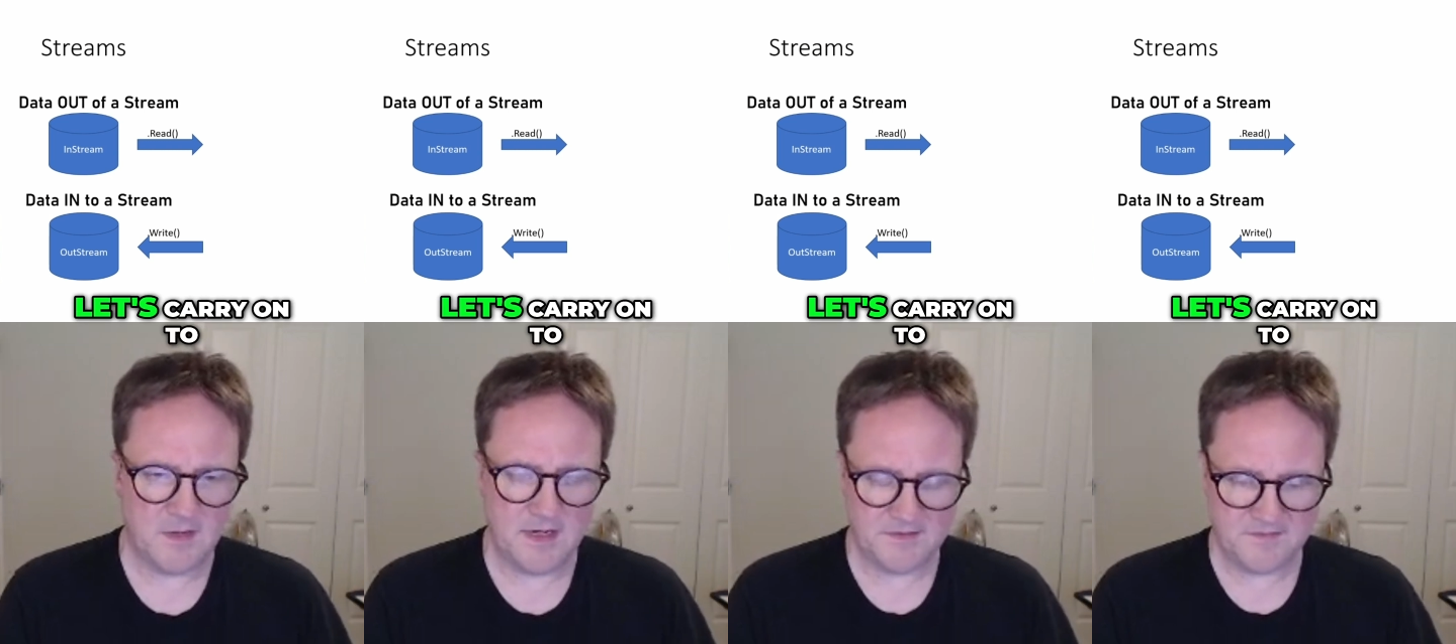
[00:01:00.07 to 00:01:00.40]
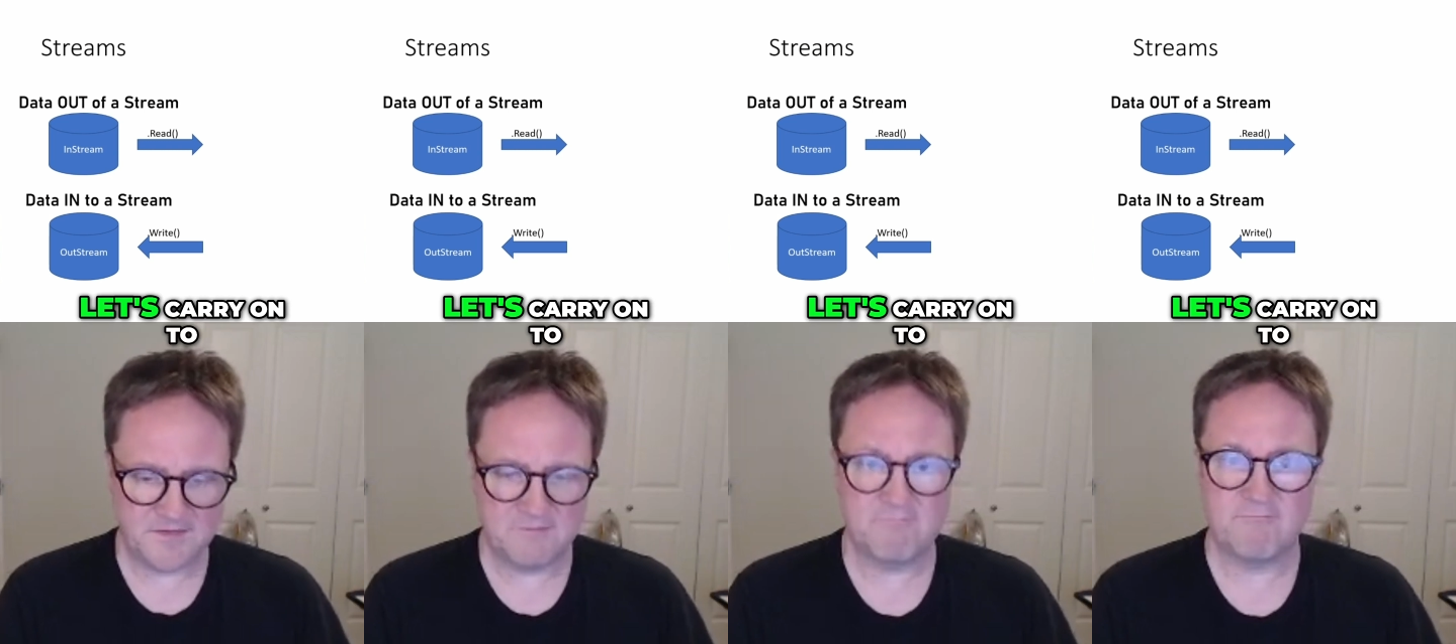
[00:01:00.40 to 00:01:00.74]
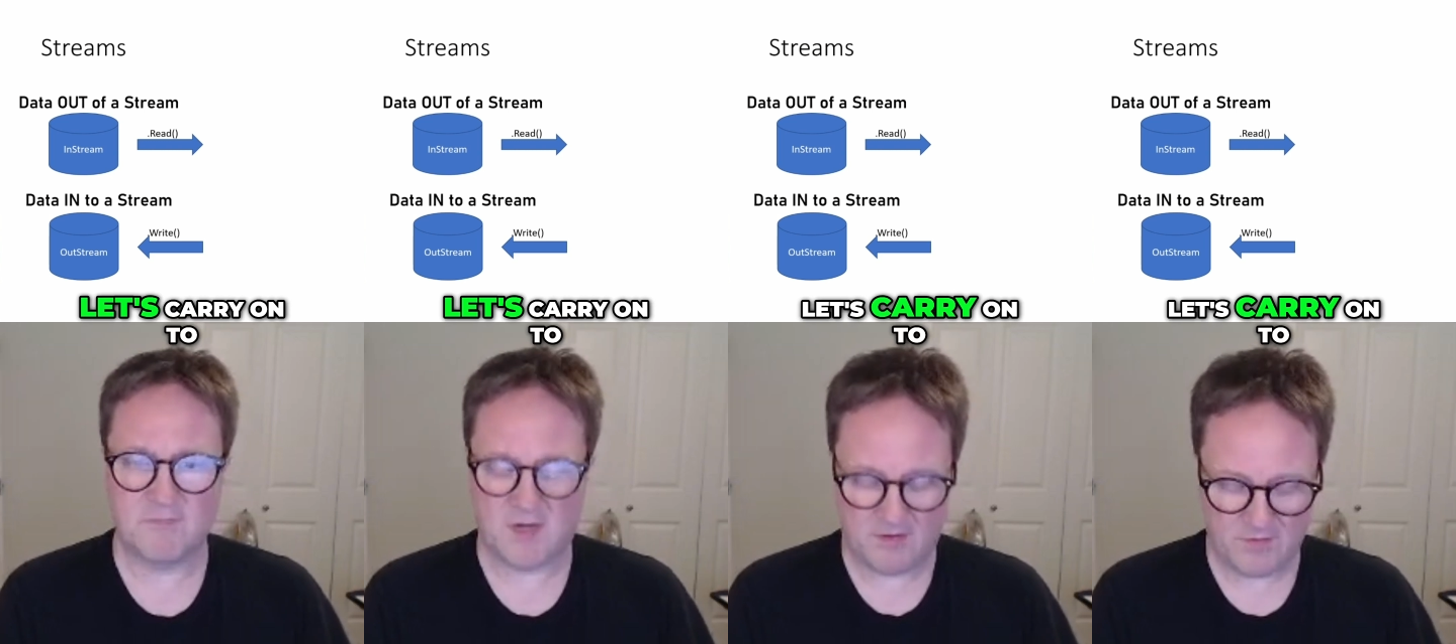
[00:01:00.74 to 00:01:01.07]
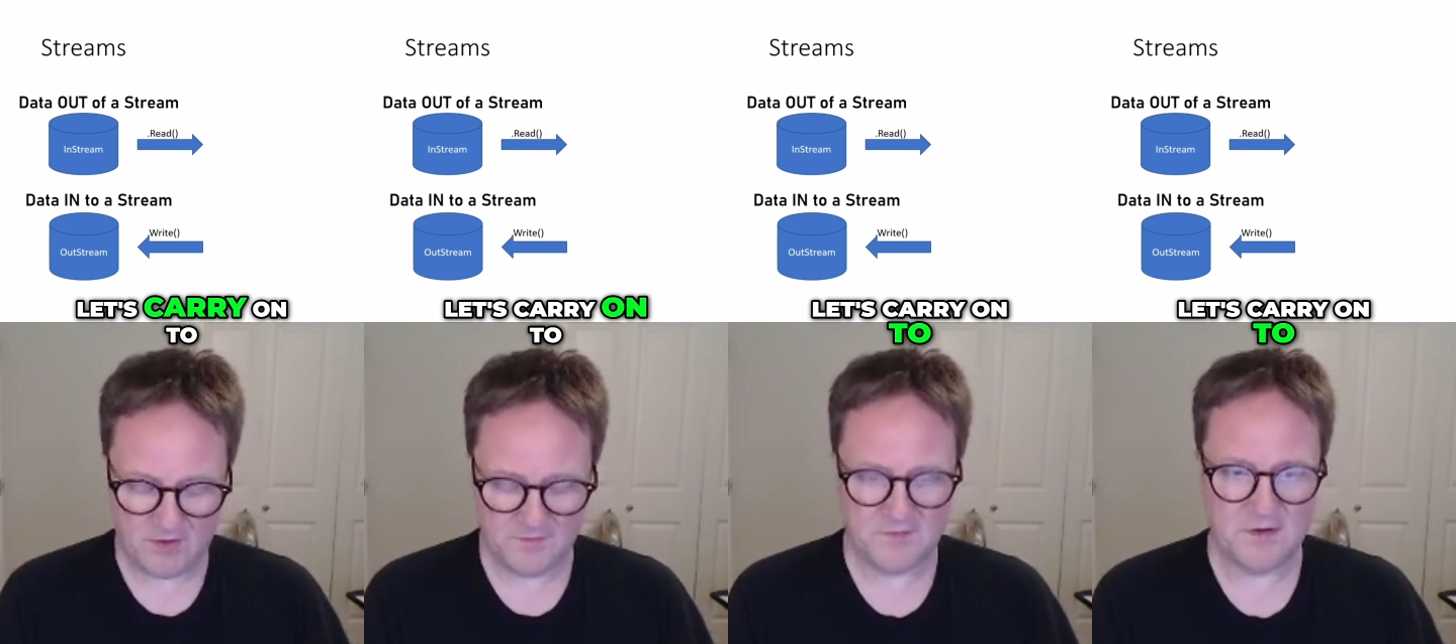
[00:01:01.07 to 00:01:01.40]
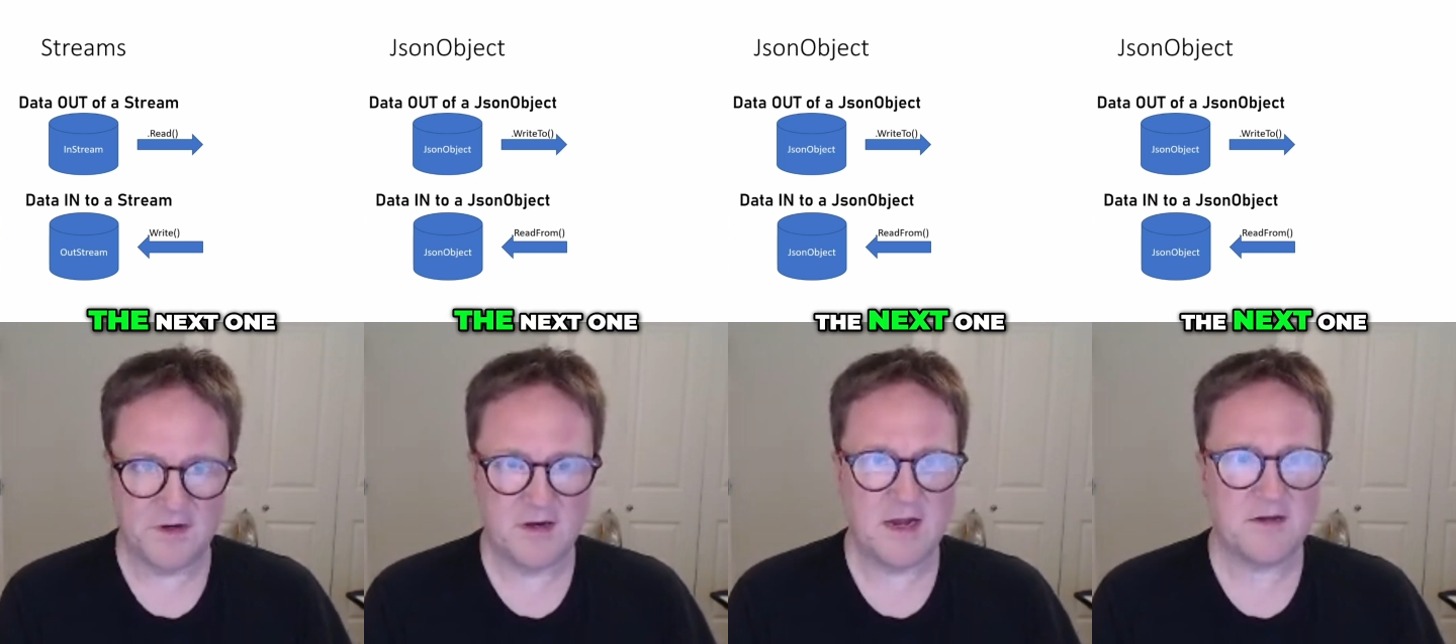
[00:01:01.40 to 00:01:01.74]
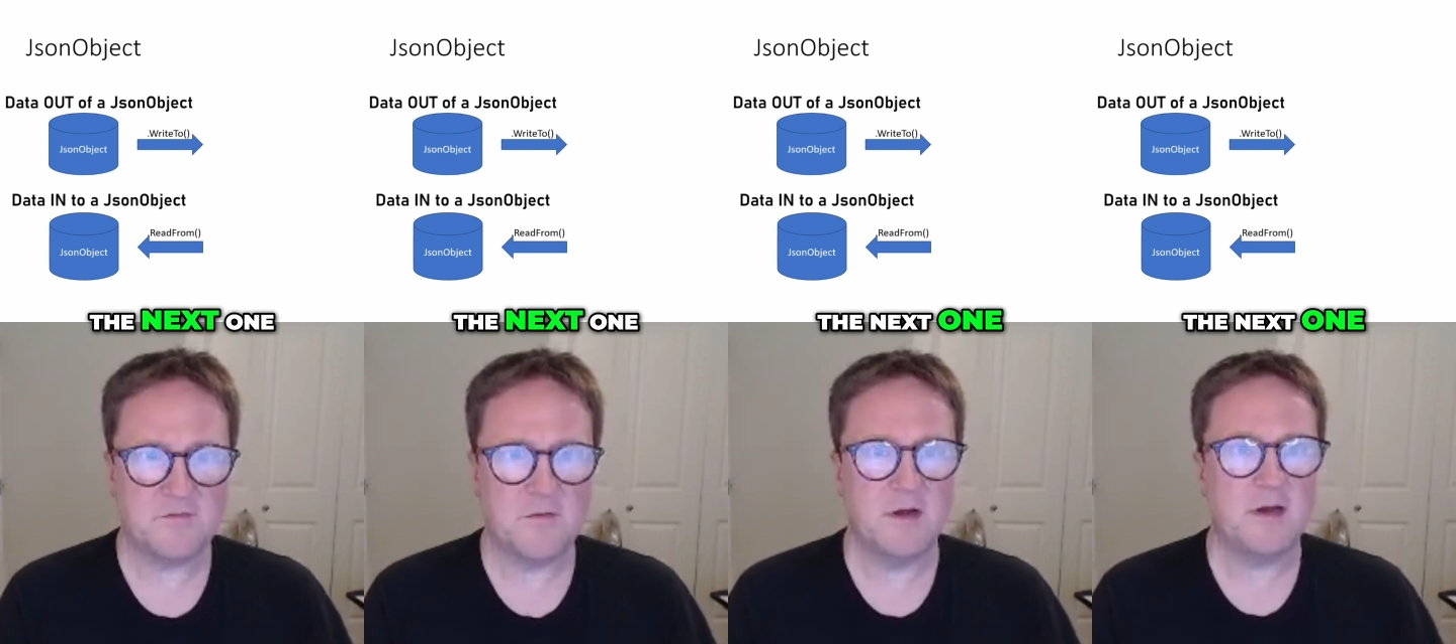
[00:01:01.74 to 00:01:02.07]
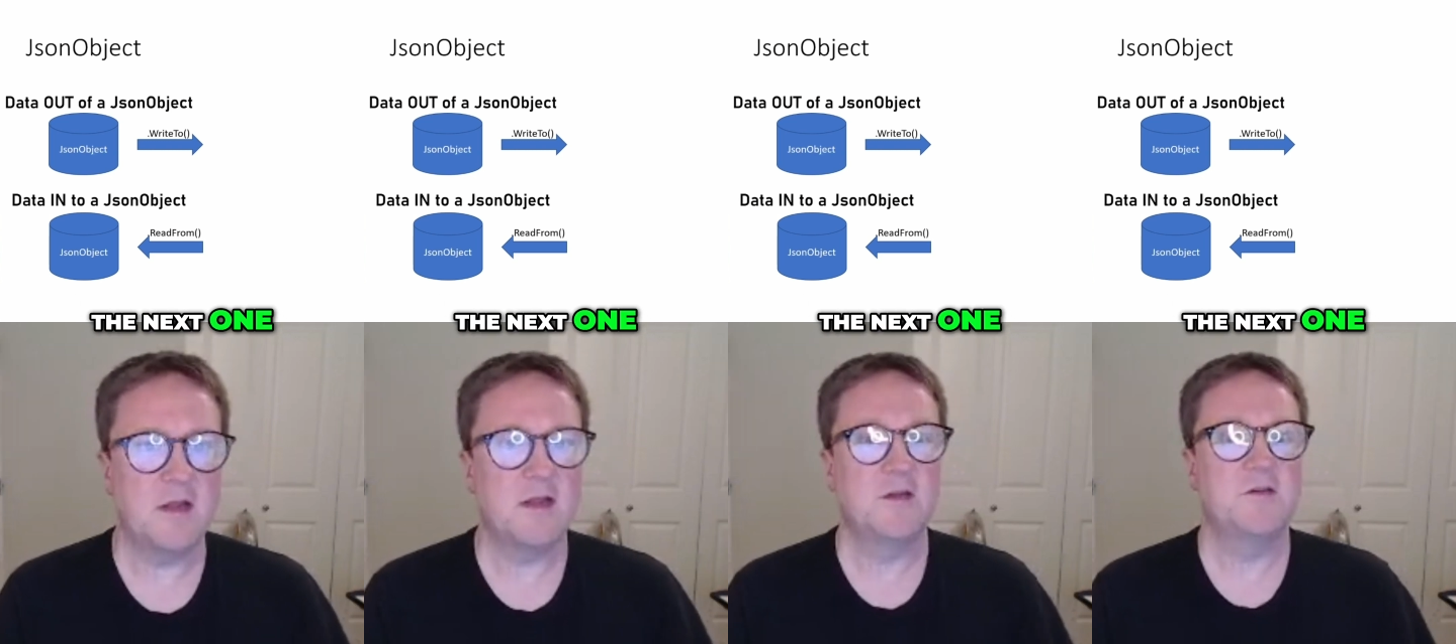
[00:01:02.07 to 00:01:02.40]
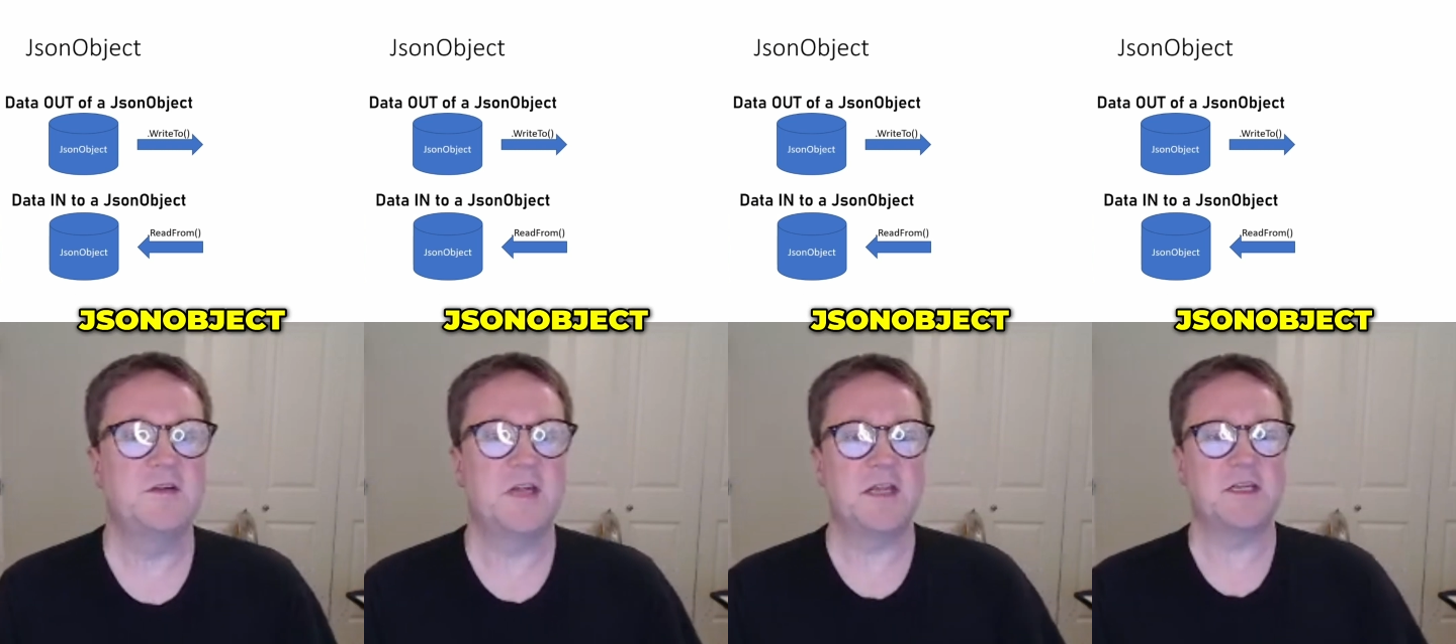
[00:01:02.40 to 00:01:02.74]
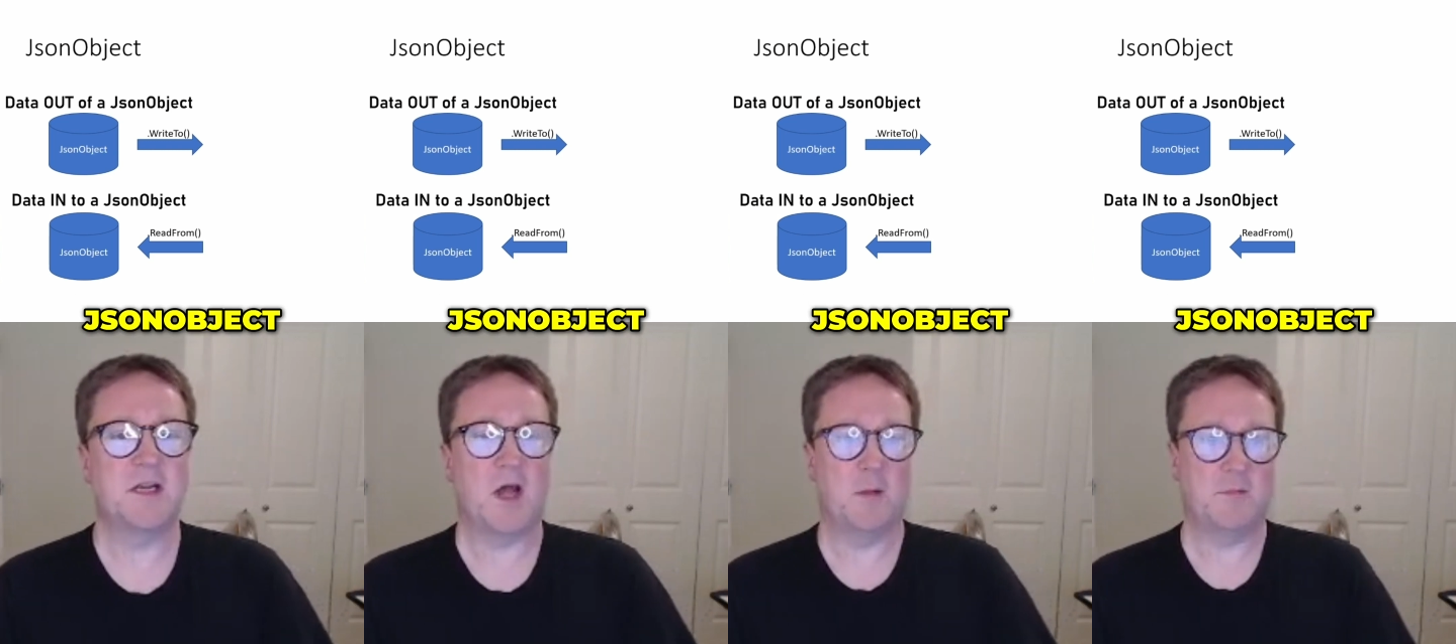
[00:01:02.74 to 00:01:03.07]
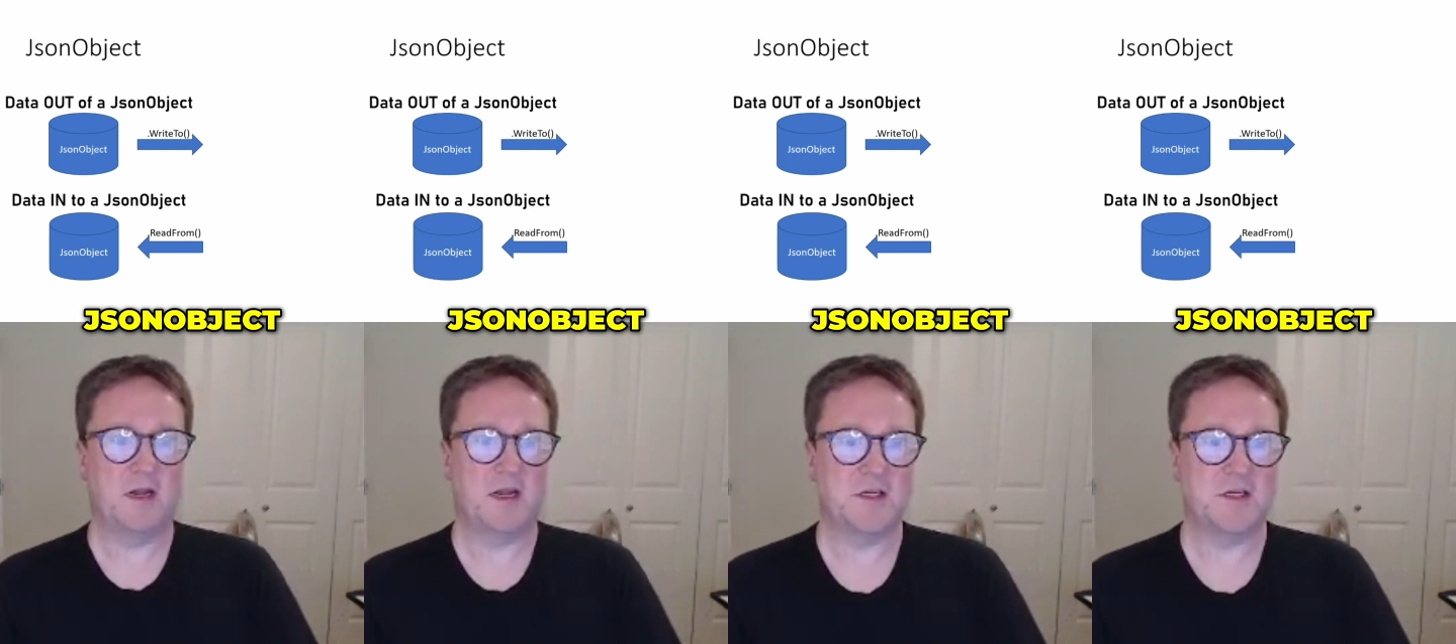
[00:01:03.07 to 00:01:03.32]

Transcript: Let's carry on to the next one, JSON object.